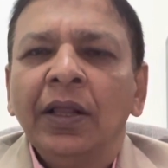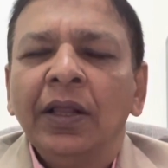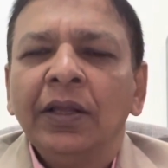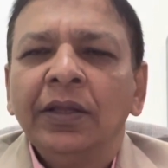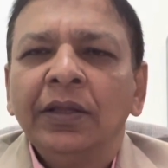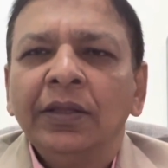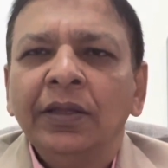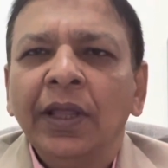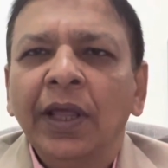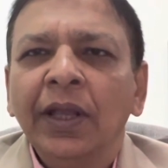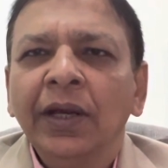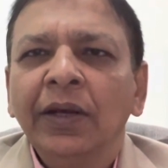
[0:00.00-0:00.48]

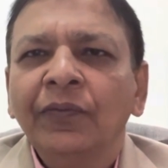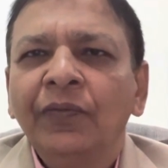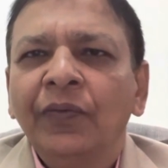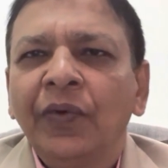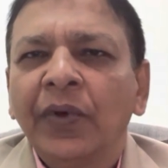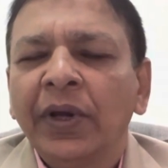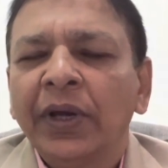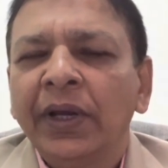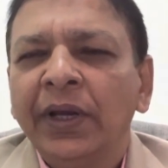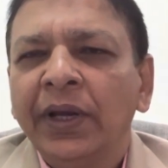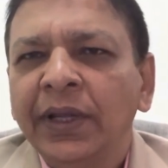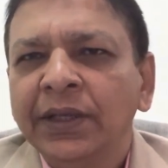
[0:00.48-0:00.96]
Then
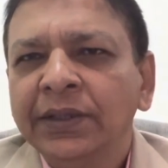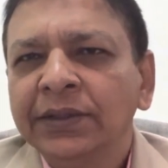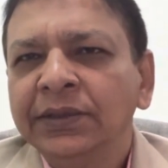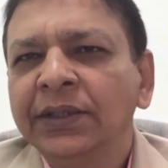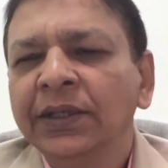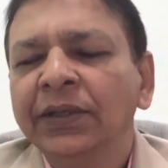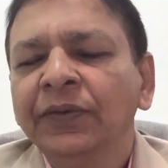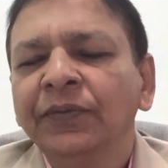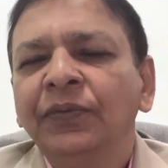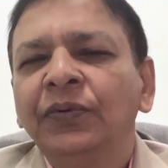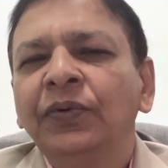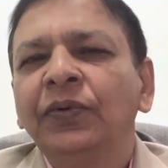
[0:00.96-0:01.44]
for less
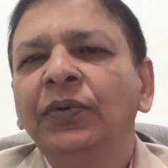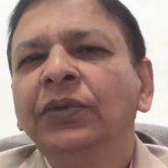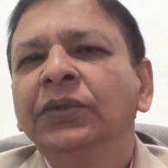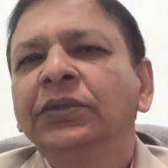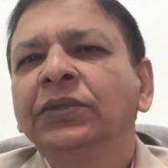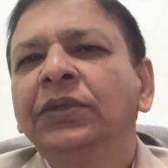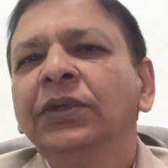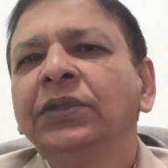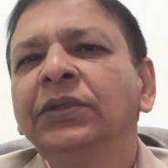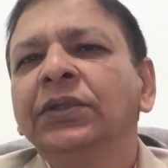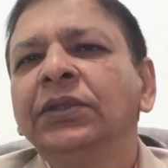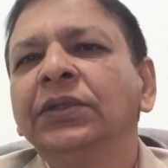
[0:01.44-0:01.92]
than
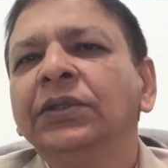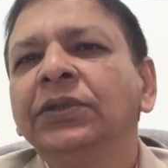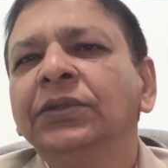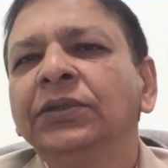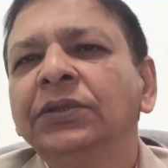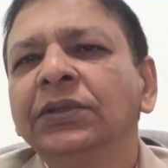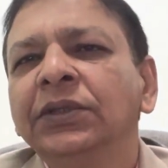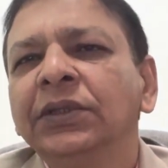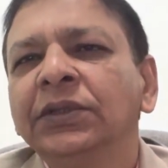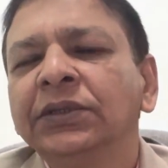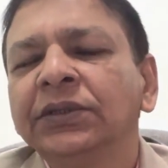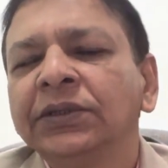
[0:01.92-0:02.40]
4,000
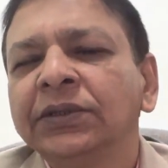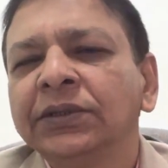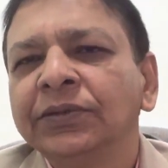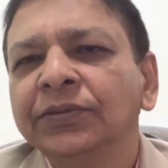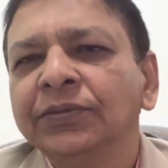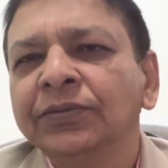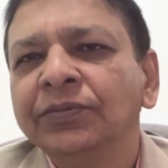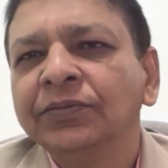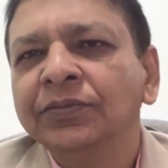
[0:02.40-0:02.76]
users